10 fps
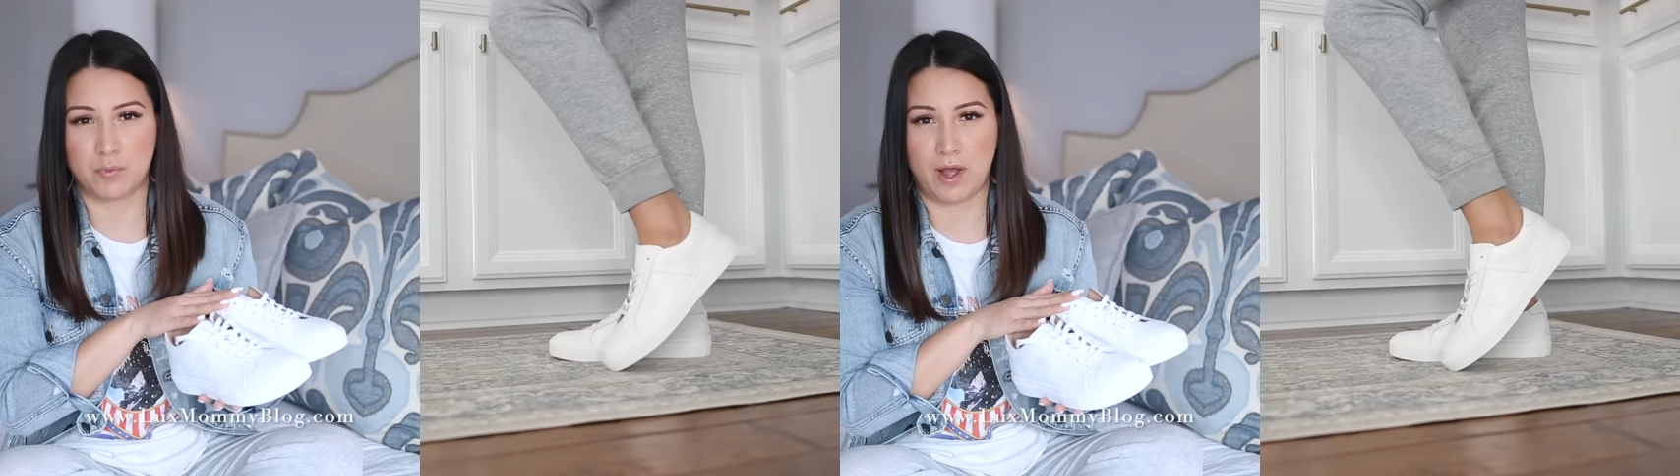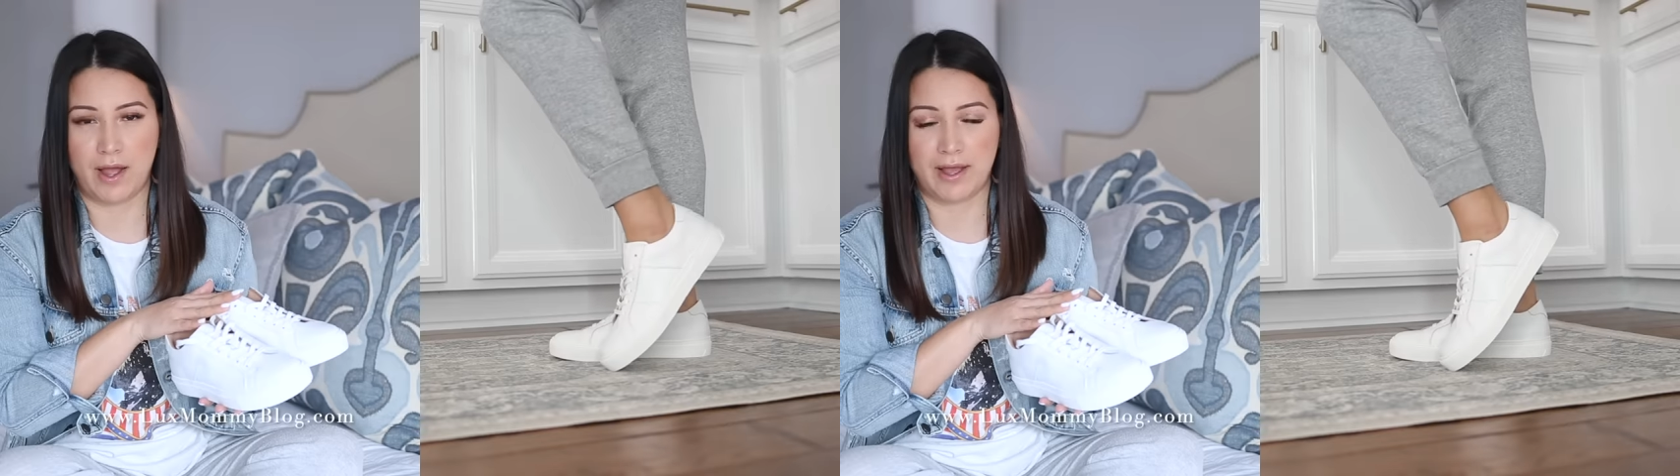
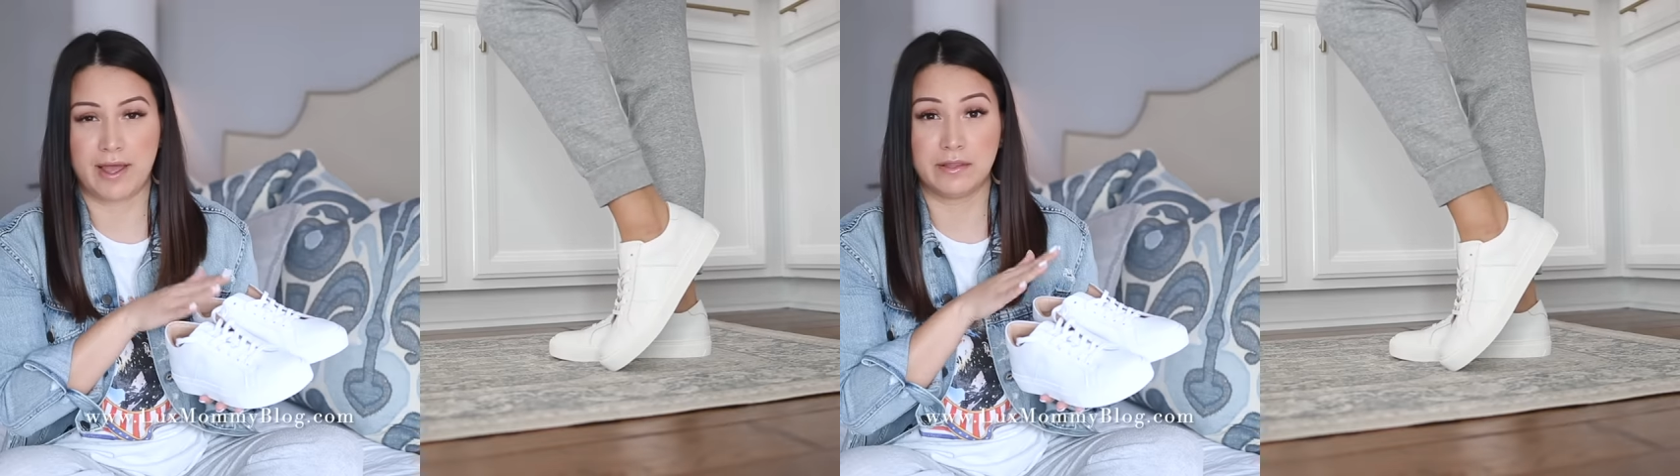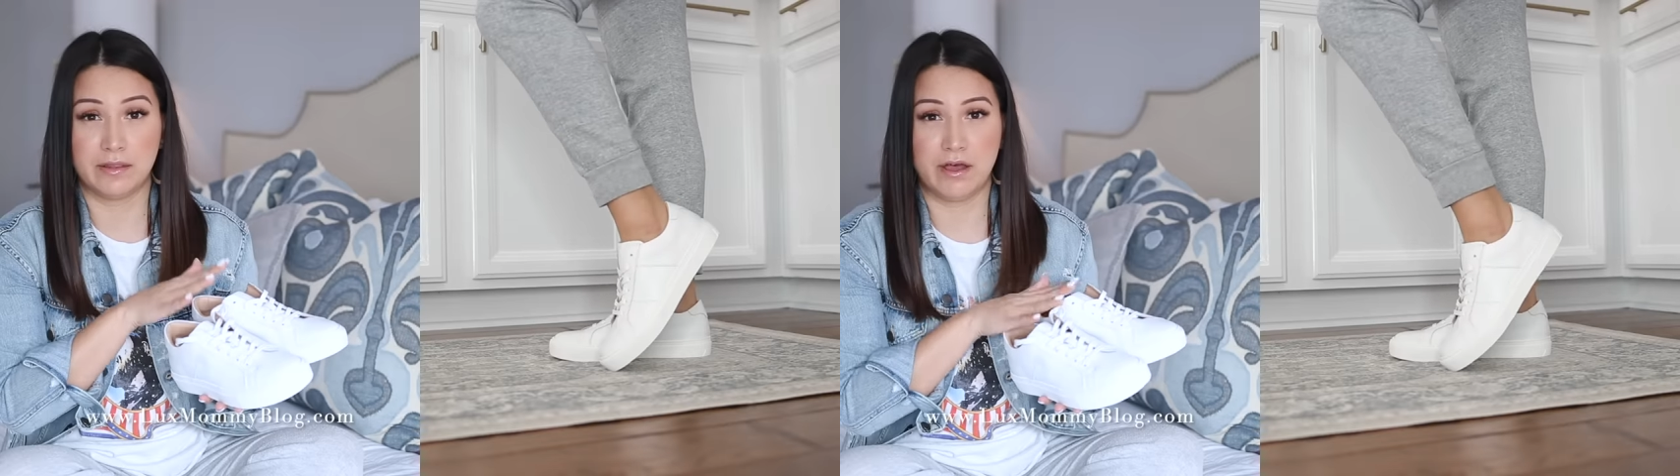why
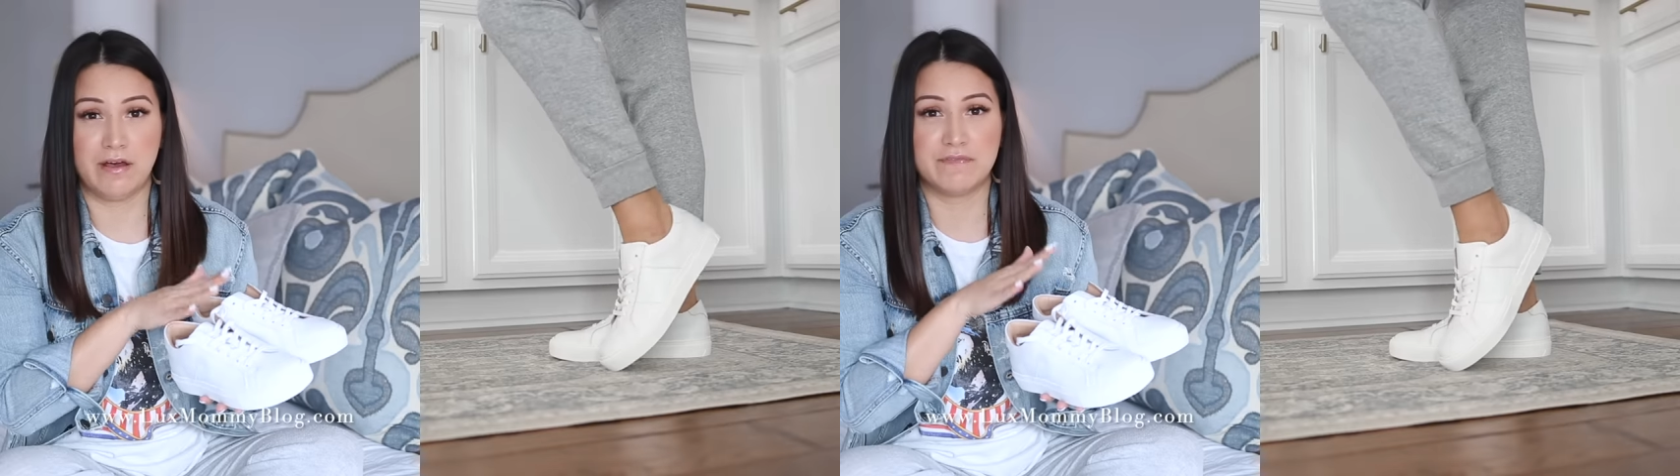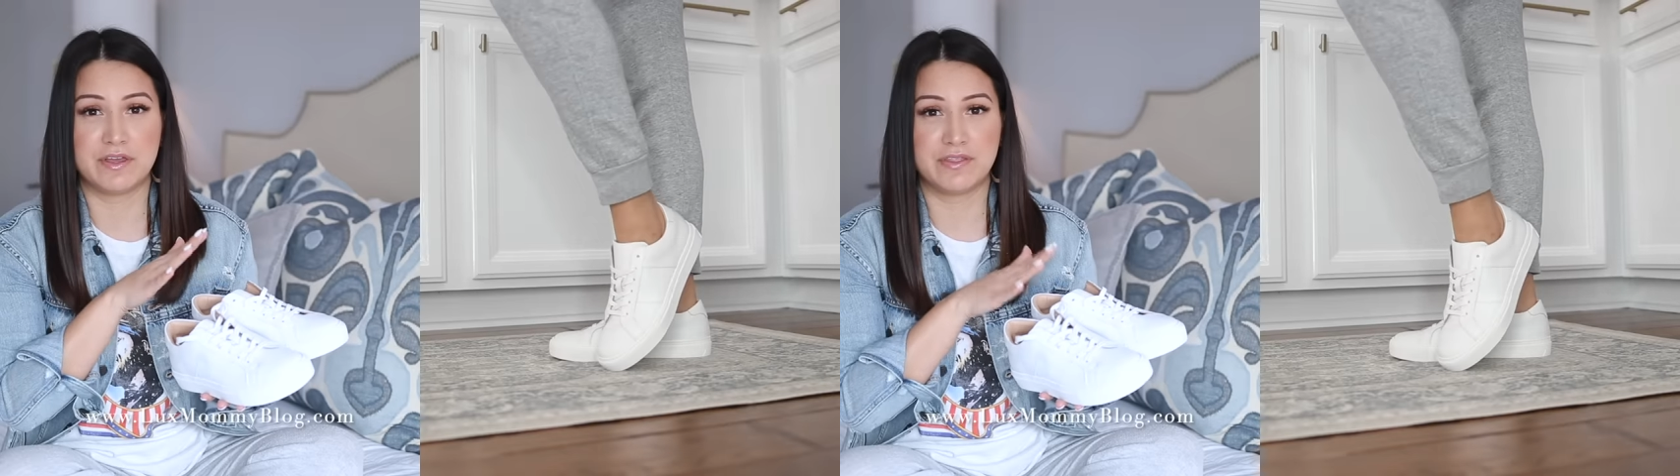I
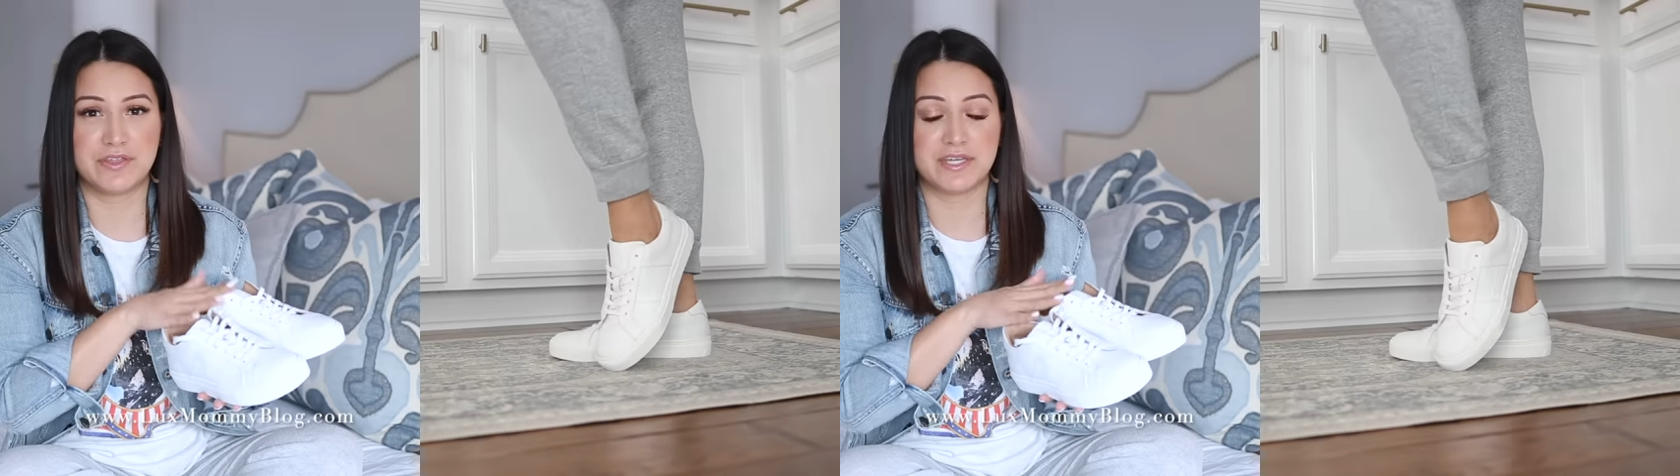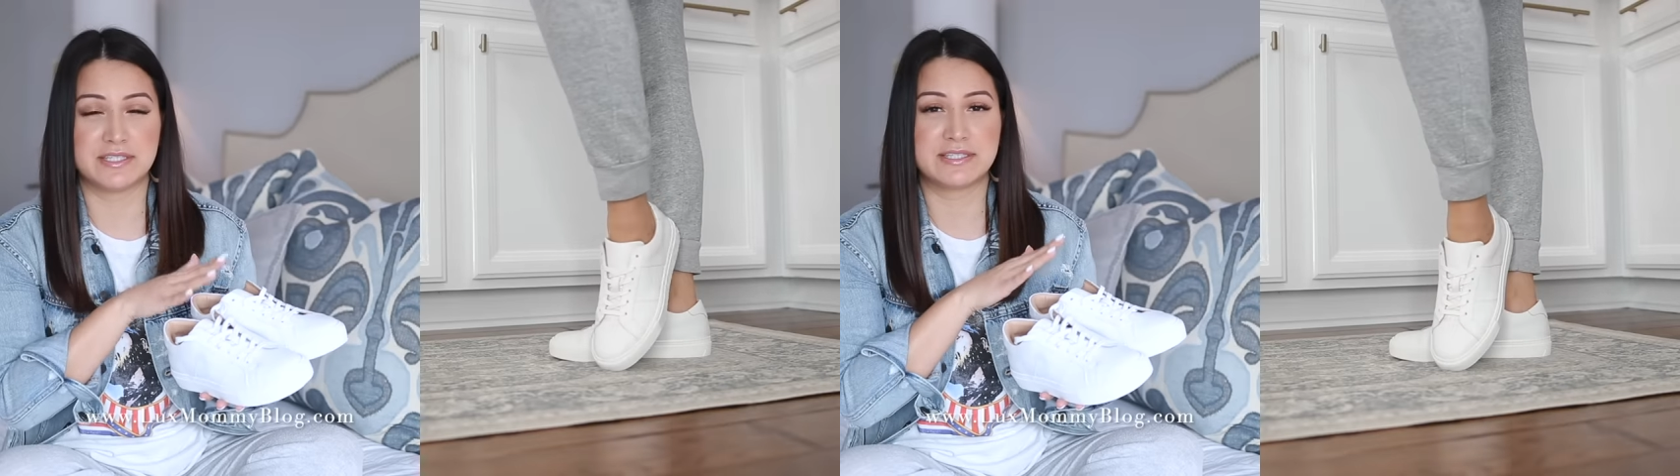love
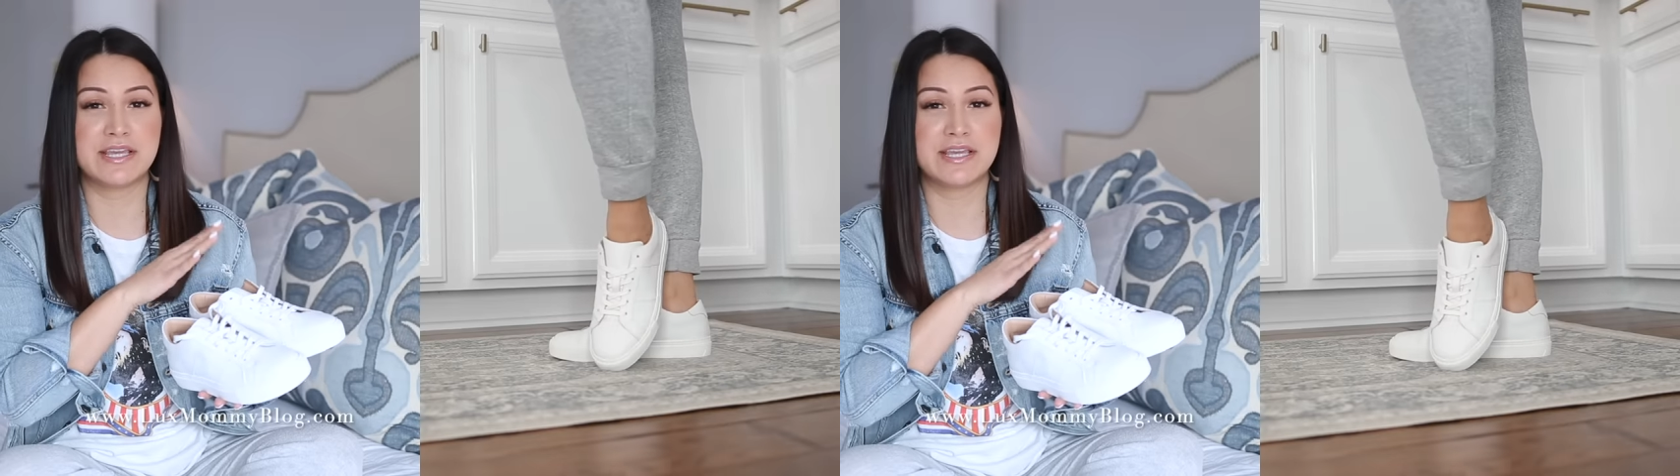these.